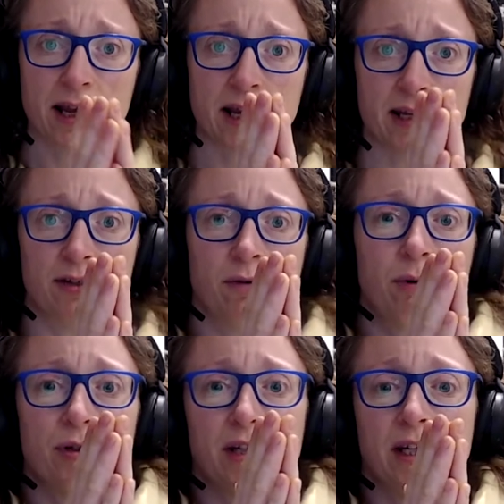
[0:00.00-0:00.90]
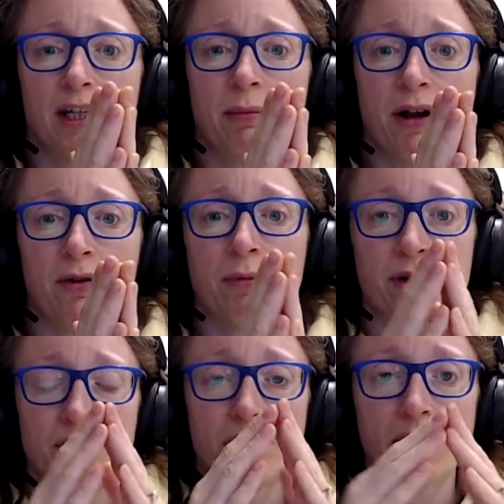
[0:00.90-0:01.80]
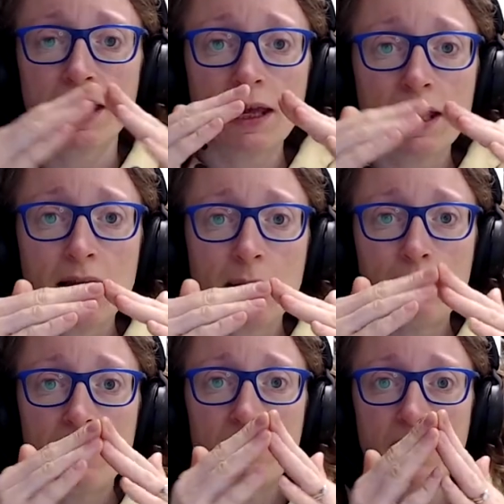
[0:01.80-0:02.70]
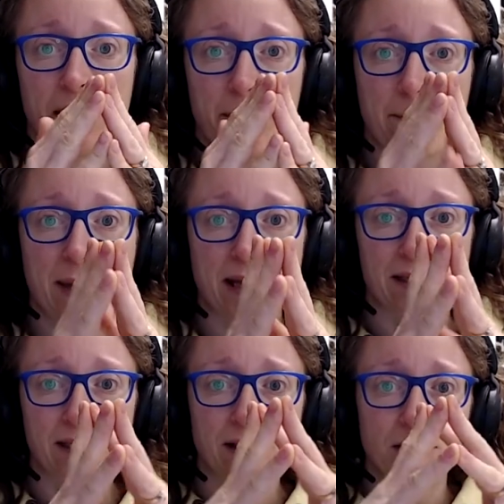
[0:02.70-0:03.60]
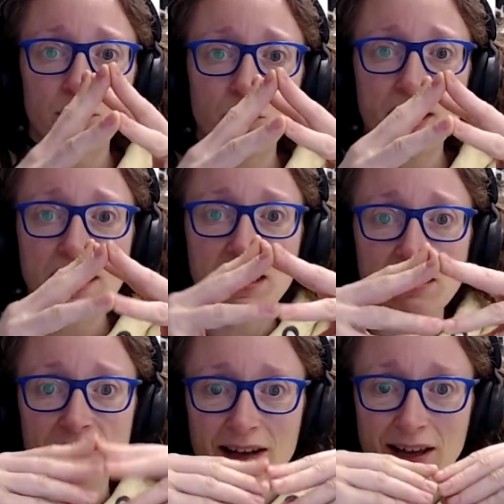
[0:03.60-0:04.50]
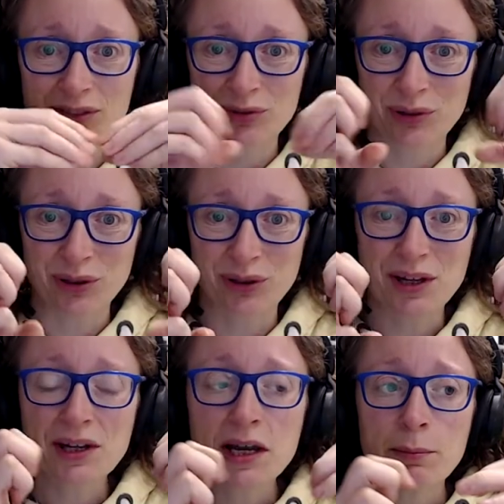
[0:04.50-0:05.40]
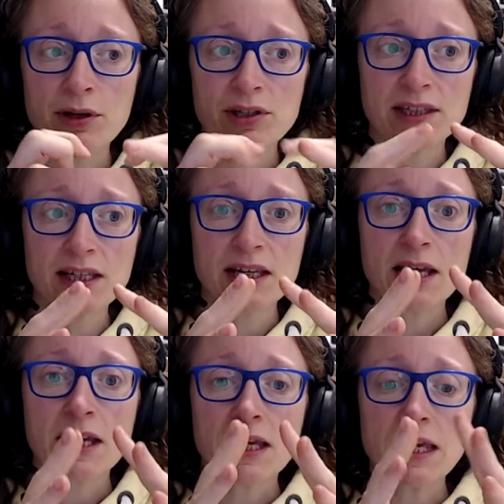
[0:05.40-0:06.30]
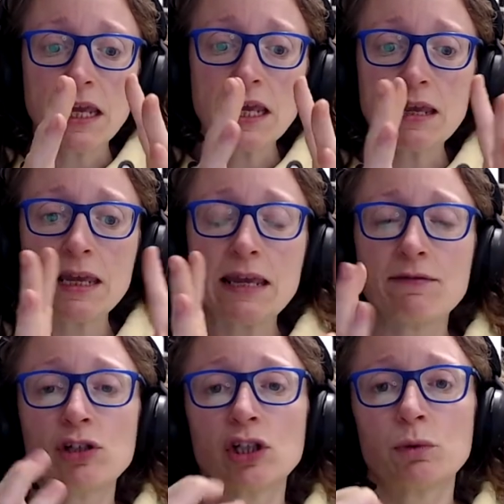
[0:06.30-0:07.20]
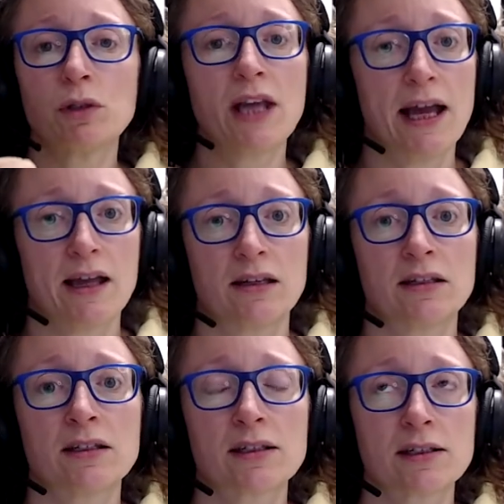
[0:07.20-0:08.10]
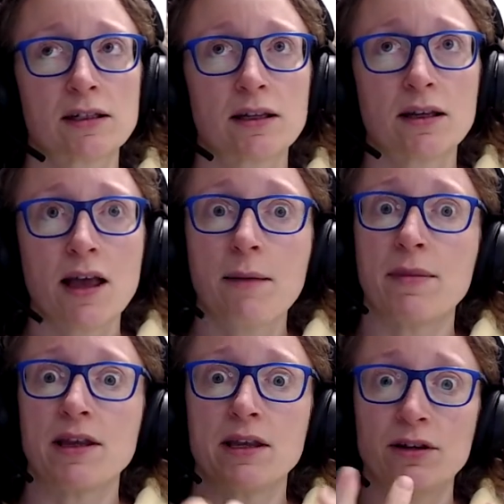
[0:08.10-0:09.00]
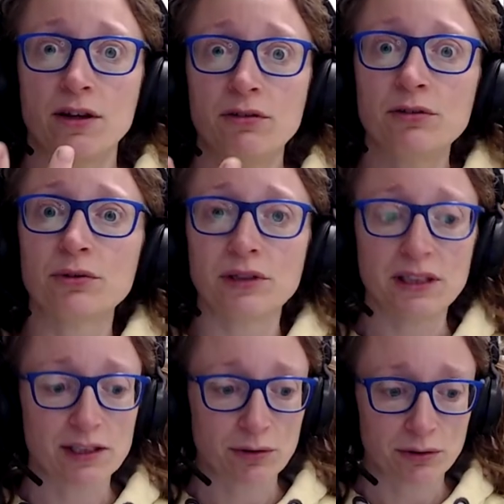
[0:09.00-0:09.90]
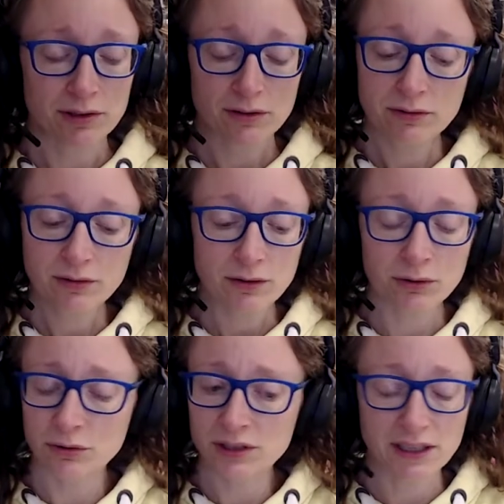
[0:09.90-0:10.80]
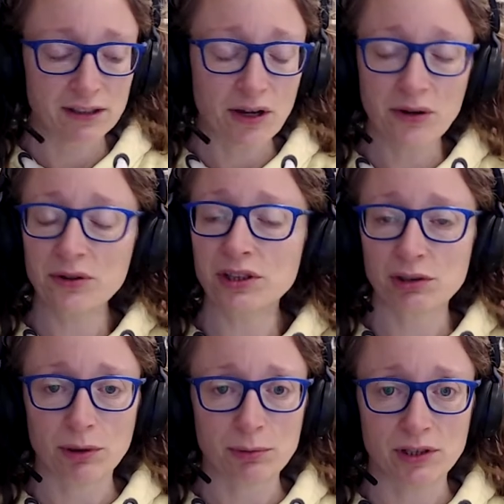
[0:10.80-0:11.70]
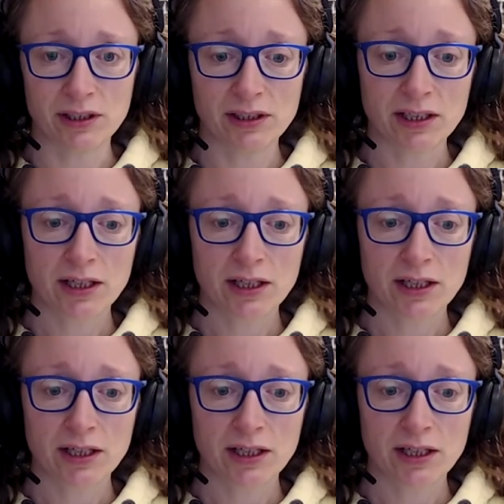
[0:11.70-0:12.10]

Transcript: in your body? And you might almost do like a bit of a like Mexican wave down through. But you see, even just with your hands, making no noise, cause, causing no disruption,